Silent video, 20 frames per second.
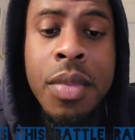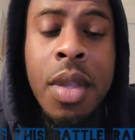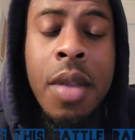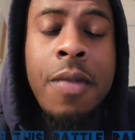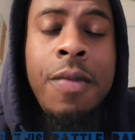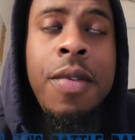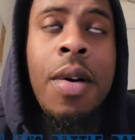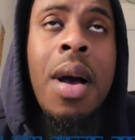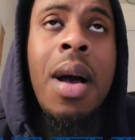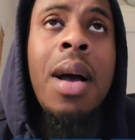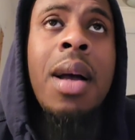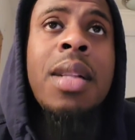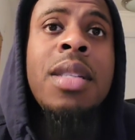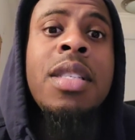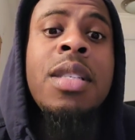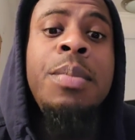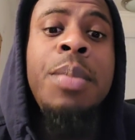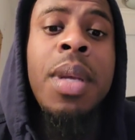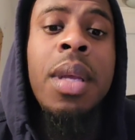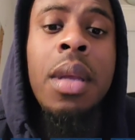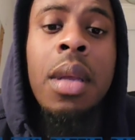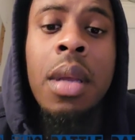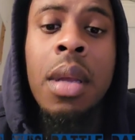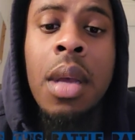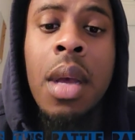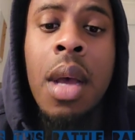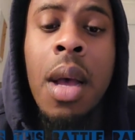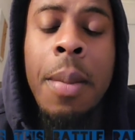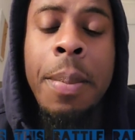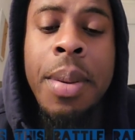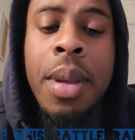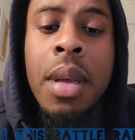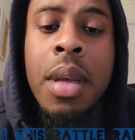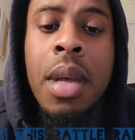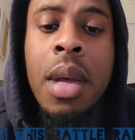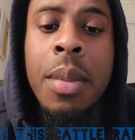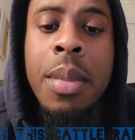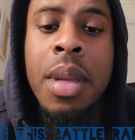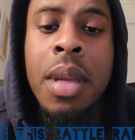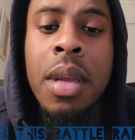Fonz being up and
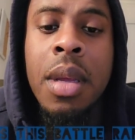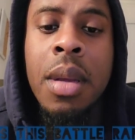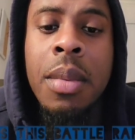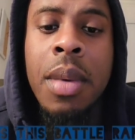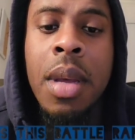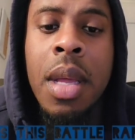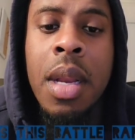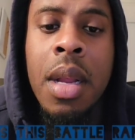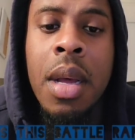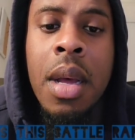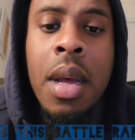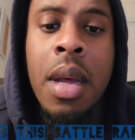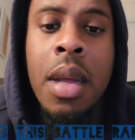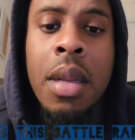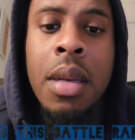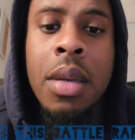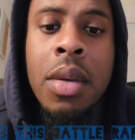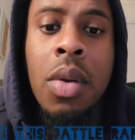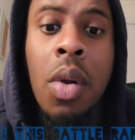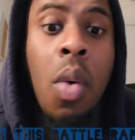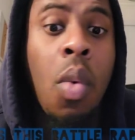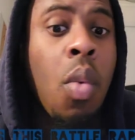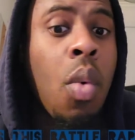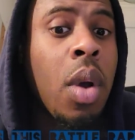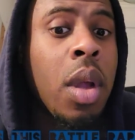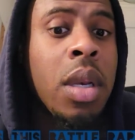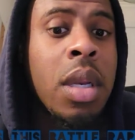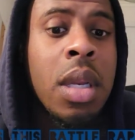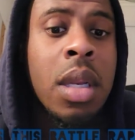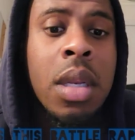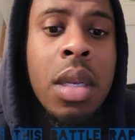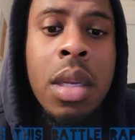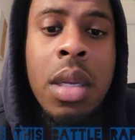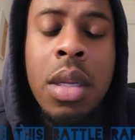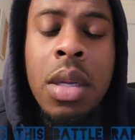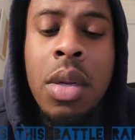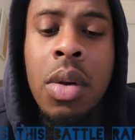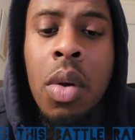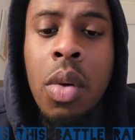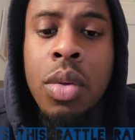coming, and no one
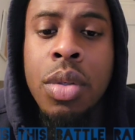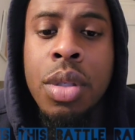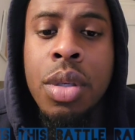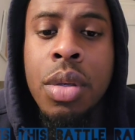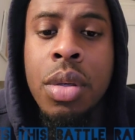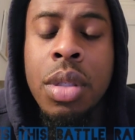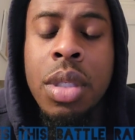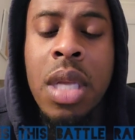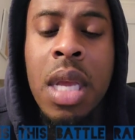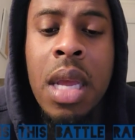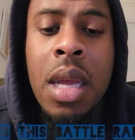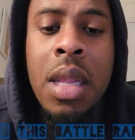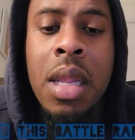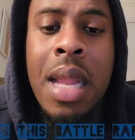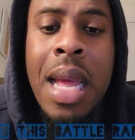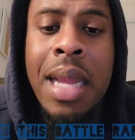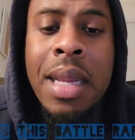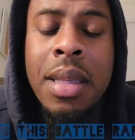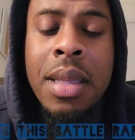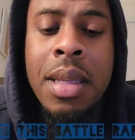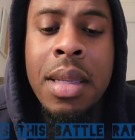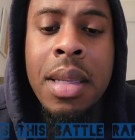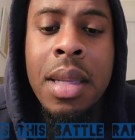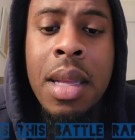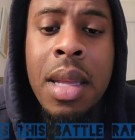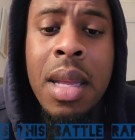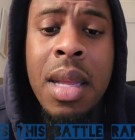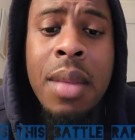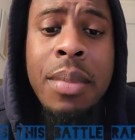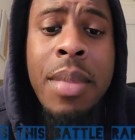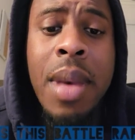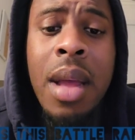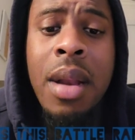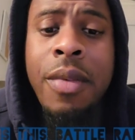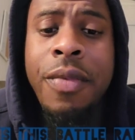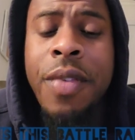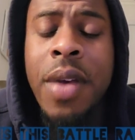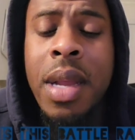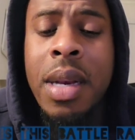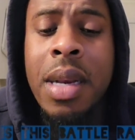to take lightly.
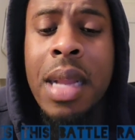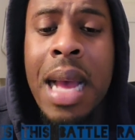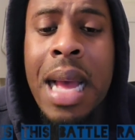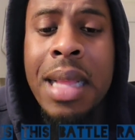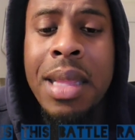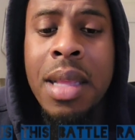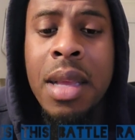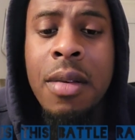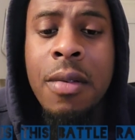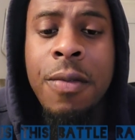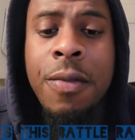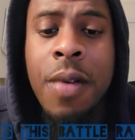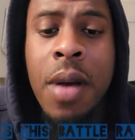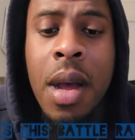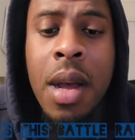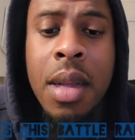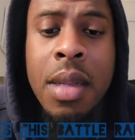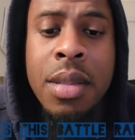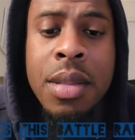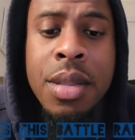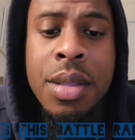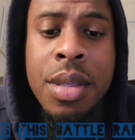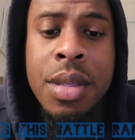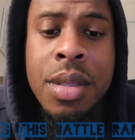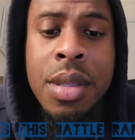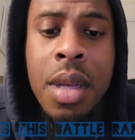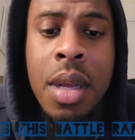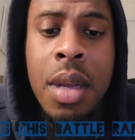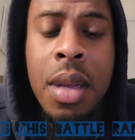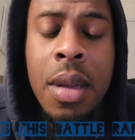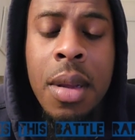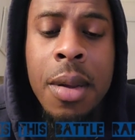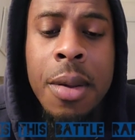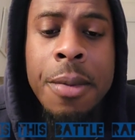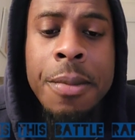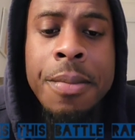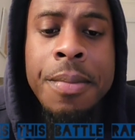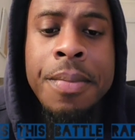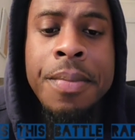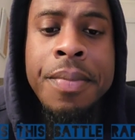Matter of fact, I think Fonz is
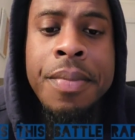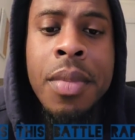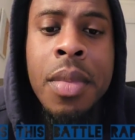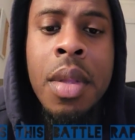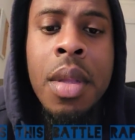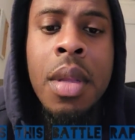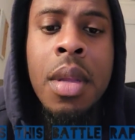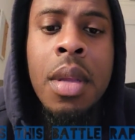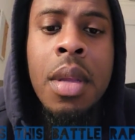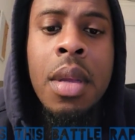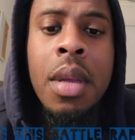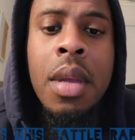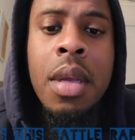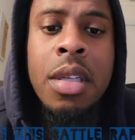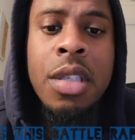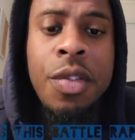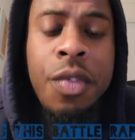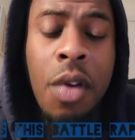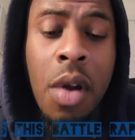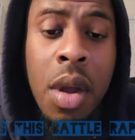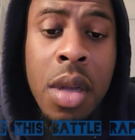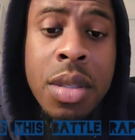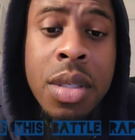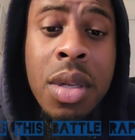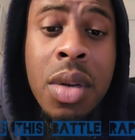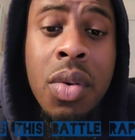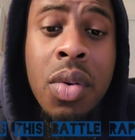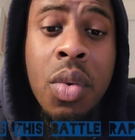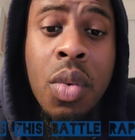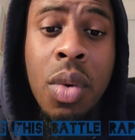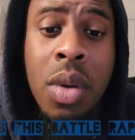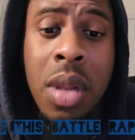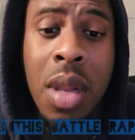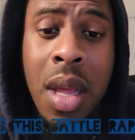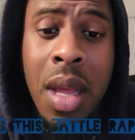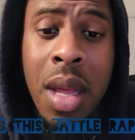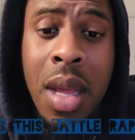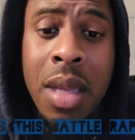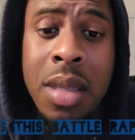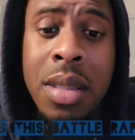as far as the new
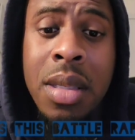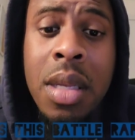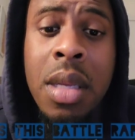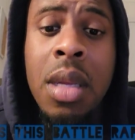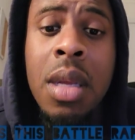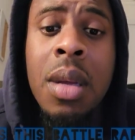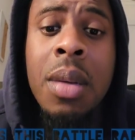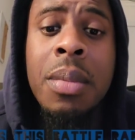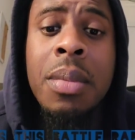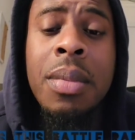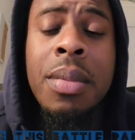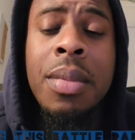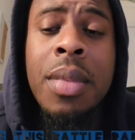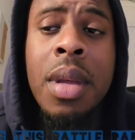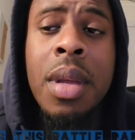class, him,